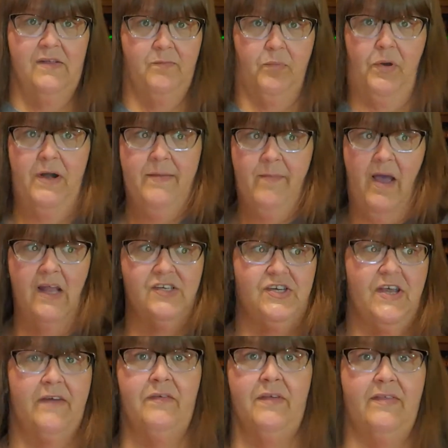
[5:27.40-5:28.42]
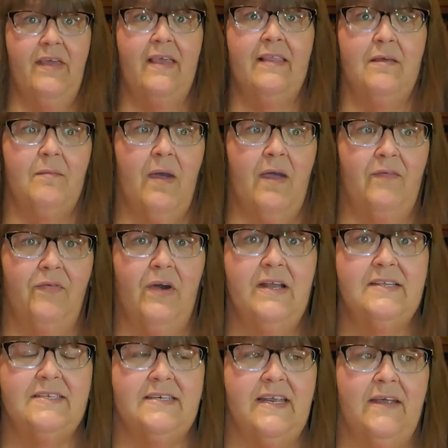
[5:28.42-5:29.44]
pretty much everything that my
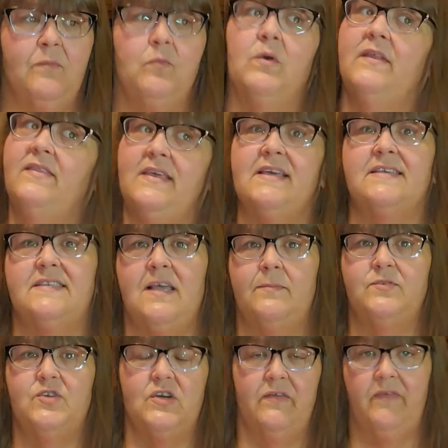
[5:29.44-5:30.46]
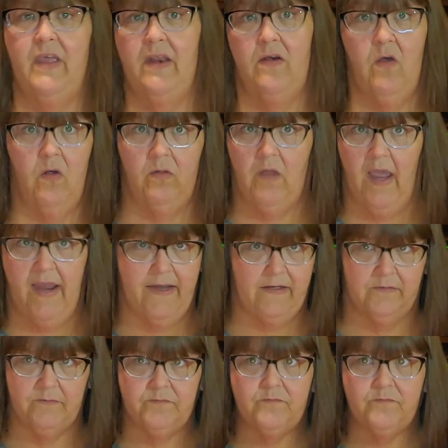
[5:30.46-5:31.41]
friends did, with the exception of getting on like